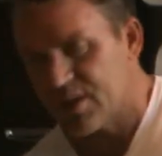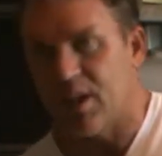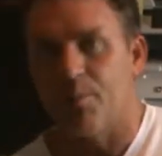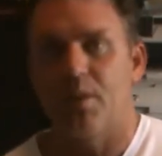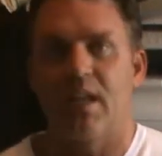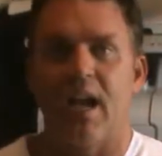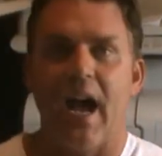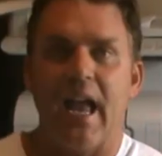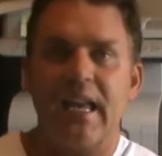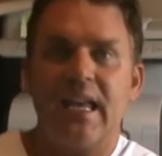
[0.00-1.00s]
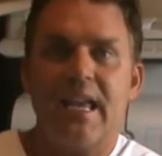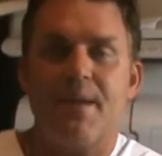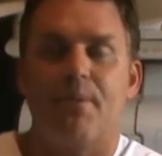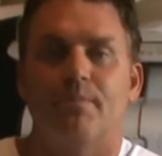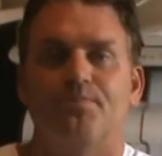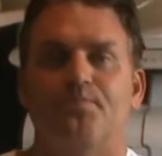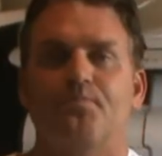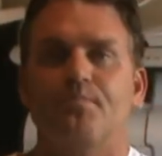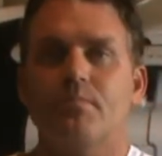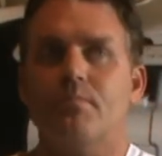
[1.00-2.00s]
something I keep?
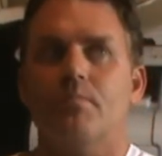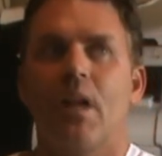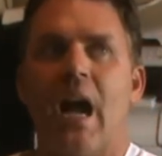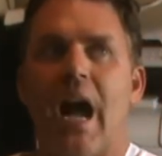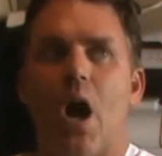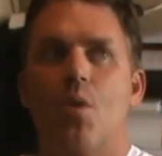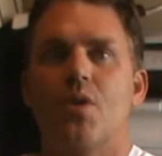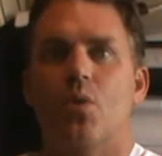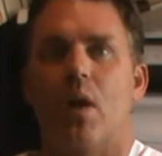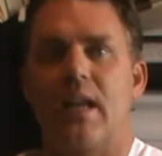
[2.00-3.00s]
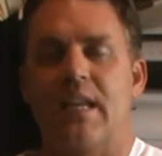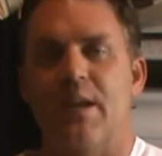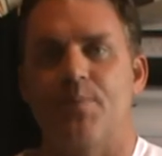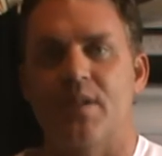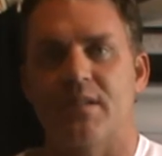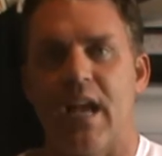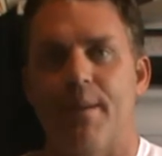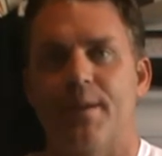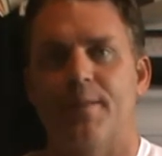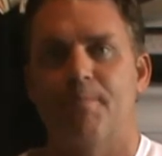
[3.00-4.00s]
How do I keep the
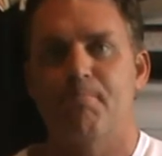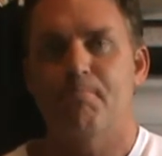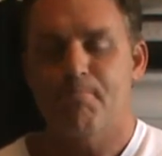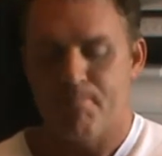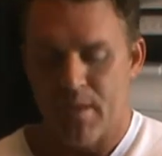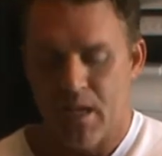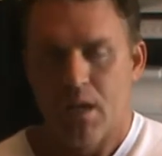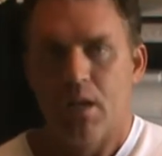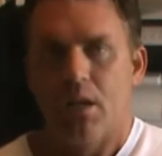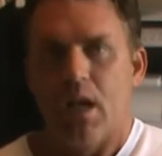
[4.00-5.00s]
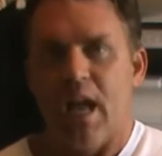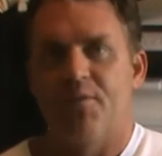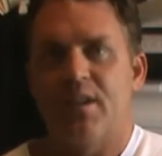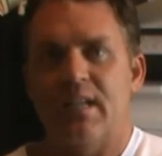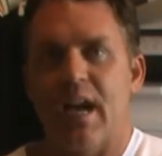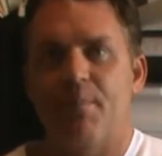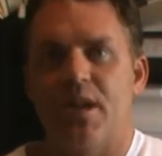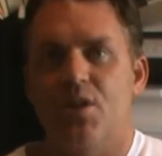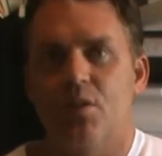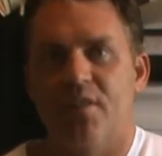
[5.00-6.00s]
Sabbath? Every time
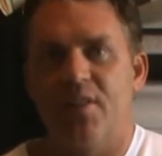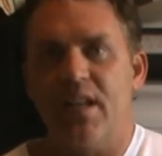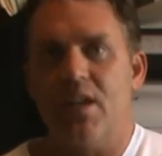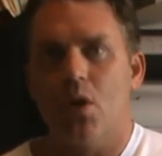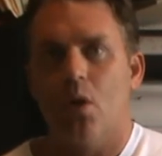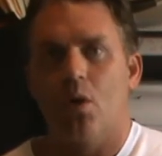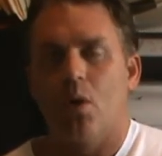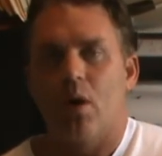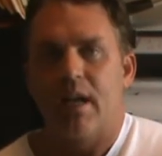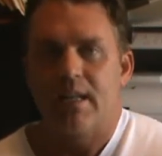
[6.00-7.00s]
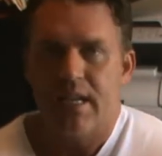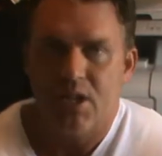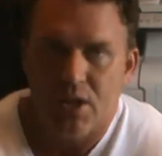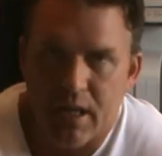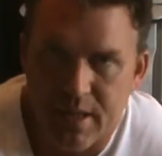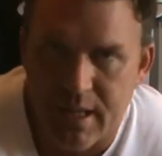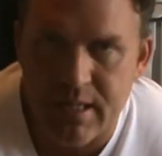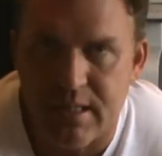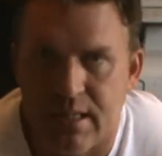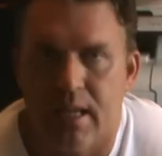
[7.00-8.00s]
I do a video or I teach on
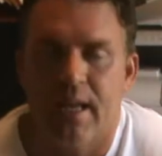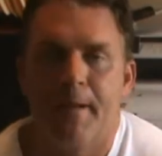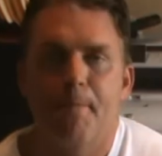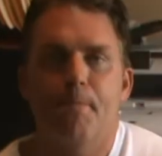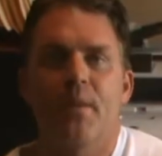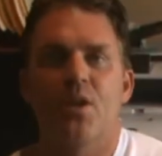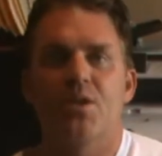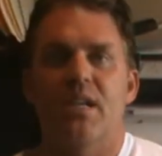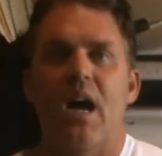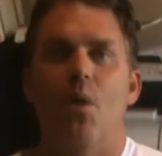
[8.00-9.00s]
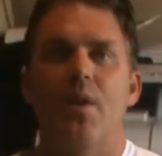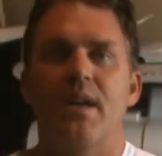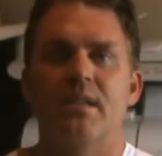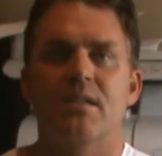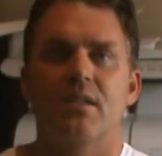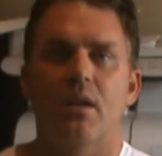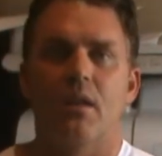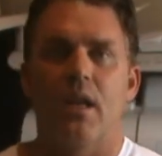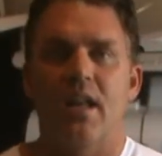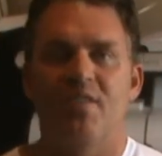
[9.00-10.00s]
this, there's always a
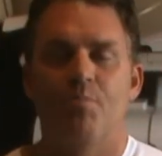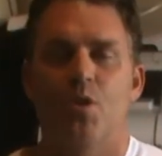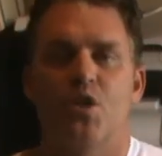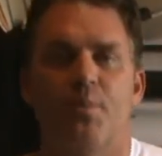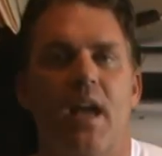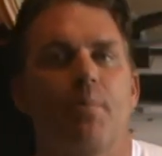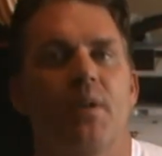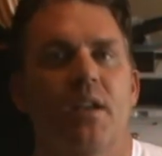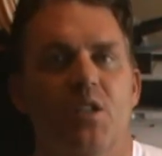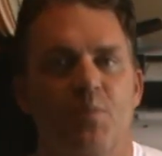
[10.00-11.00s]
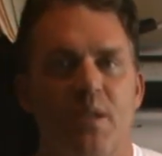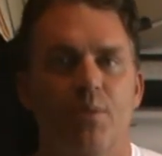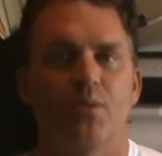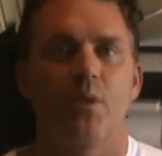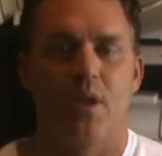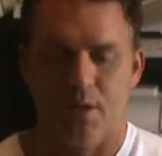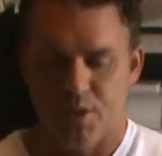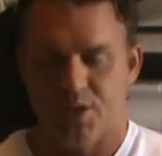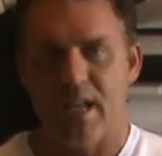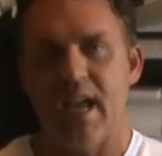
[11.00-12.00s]
lot of pushback because people don't
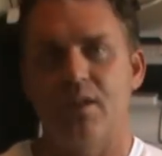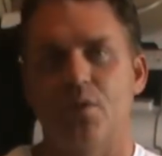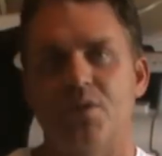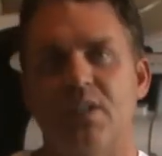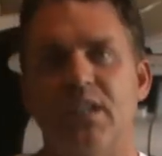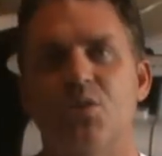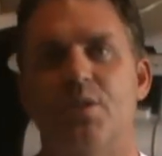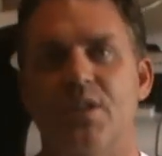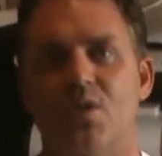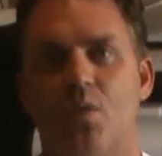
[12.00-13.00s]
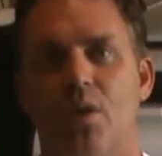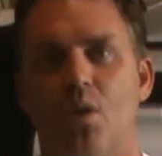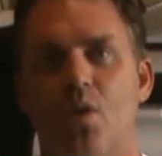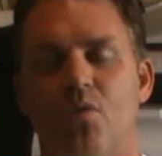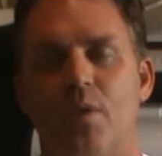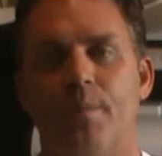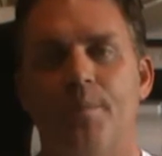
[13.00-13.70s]
understand those things we just went over.